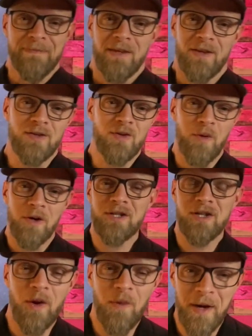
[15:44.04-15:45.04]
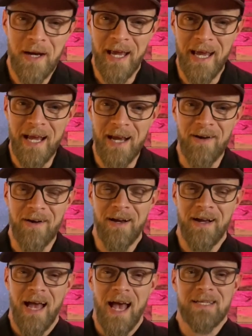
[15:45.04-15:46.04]
those are words you don't want to hear
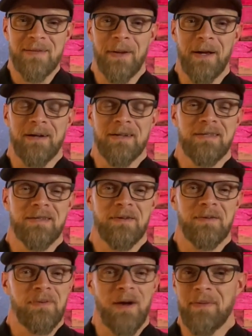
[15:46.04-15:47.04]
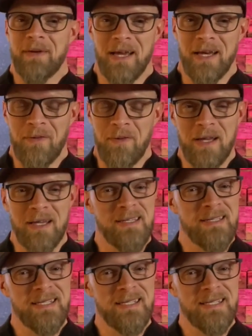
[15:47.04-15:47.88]
as a parent, or probably anyone.